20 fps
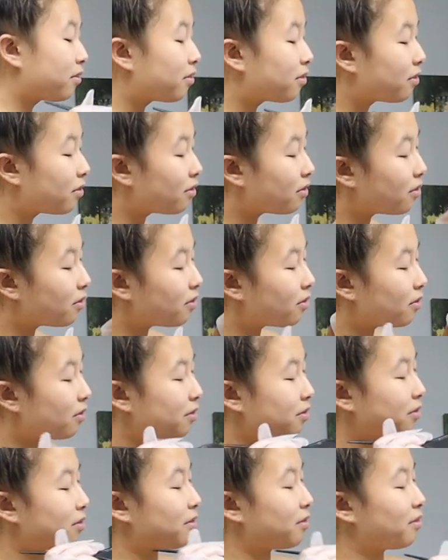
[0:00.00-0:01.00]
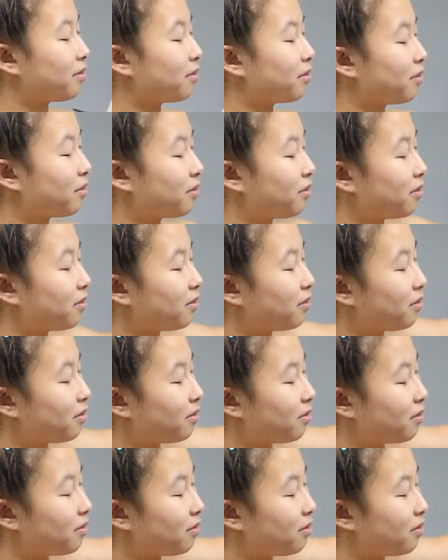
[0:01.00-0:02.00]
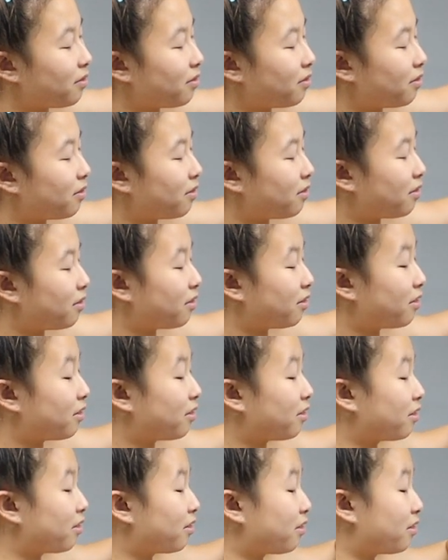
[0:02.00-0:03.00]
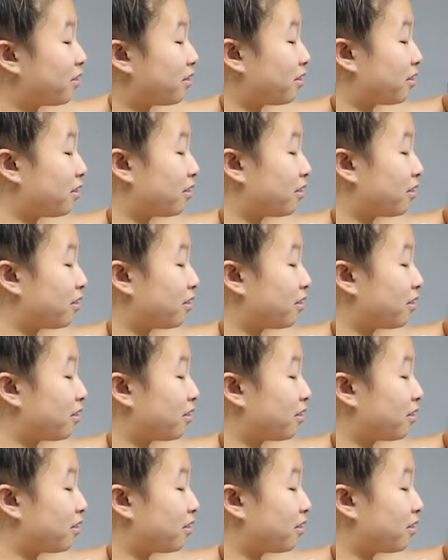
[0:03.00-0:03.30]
No words are spoken by the person on screen.